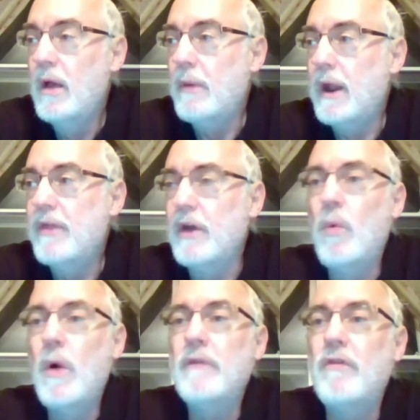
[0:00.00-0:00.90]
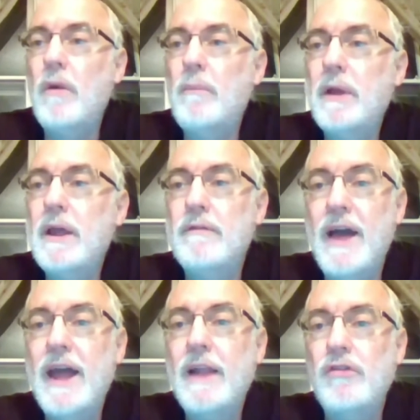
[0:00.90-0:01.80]
But I think one of our big
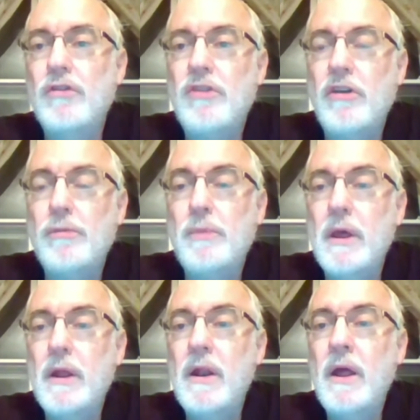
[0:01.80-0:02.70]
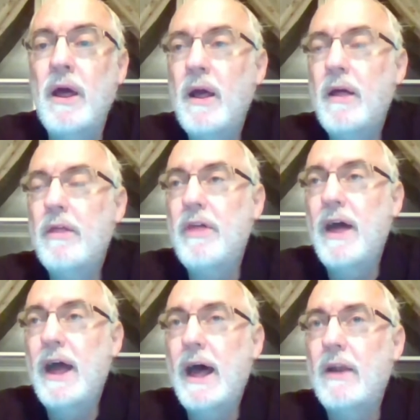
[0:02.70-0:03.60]
advantages has been
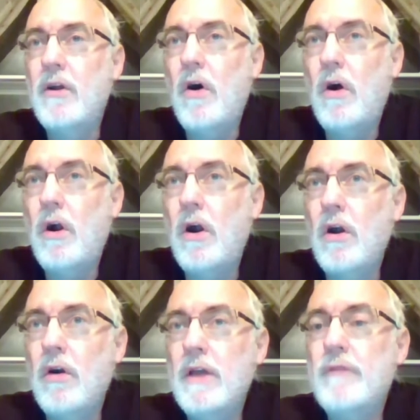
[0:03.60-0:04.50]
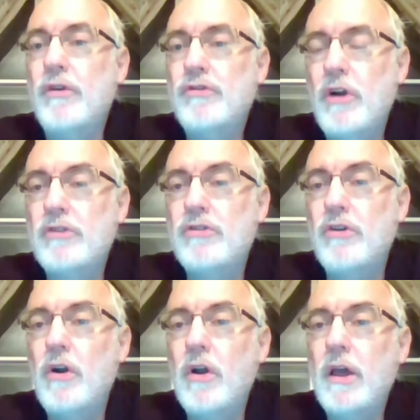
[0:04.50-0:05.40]
that our
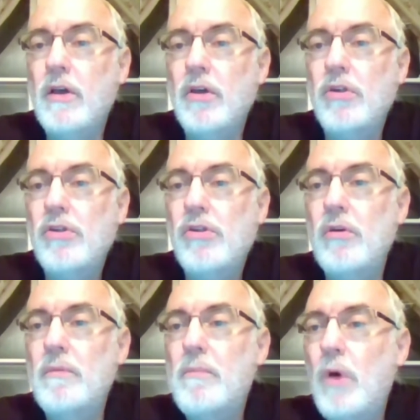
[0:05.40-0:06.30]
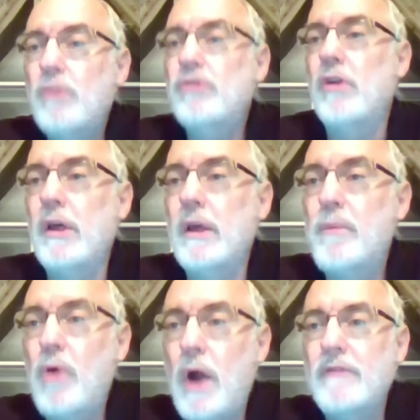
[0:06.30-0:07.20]
infrastructure is mostly
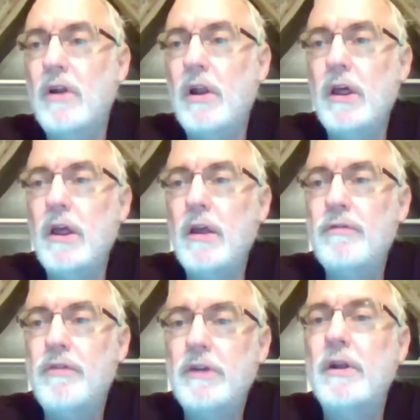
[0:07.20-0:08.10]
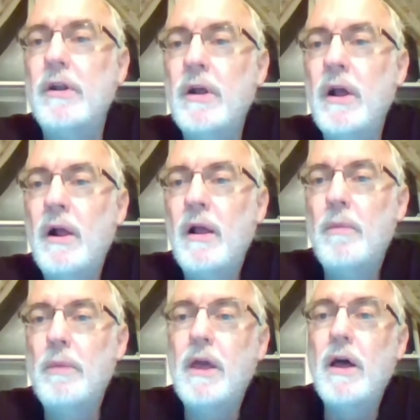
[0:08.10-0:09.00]
privately funded,
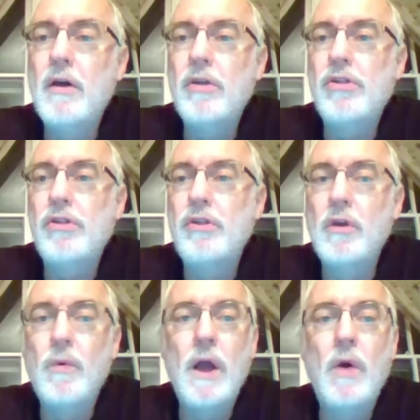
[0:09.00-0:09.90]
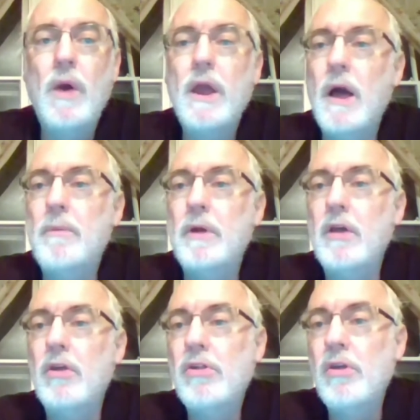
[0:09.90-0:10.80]
because the railway
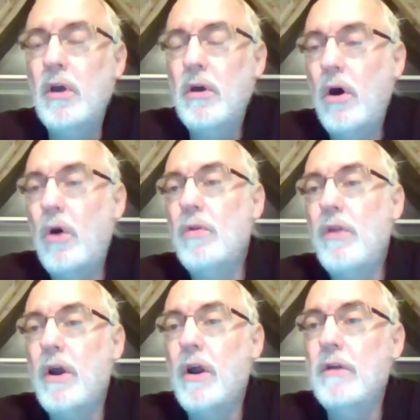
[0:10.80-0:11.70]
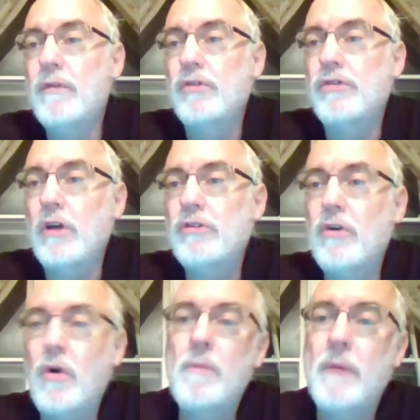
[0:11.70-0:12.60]
companies own their
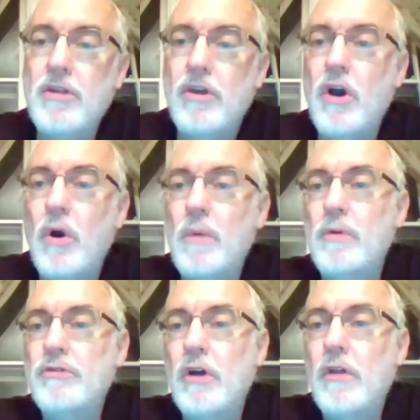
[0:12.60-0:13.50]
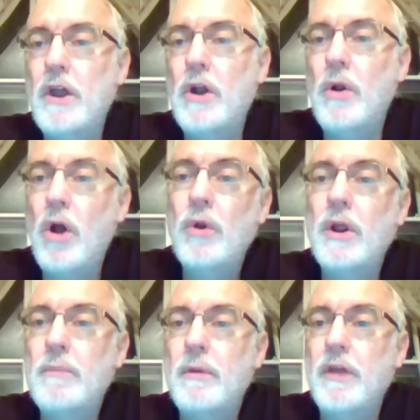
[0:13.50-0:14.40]
infrastructure, or in Mexico and Brazil, they don't own
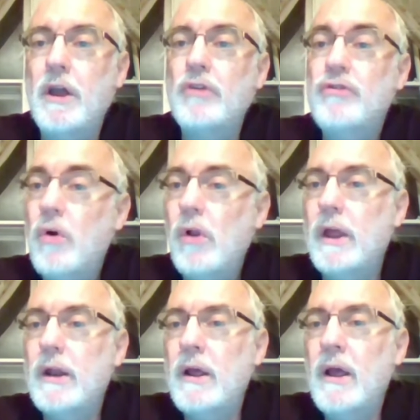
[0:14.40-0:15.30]
it, but they control it.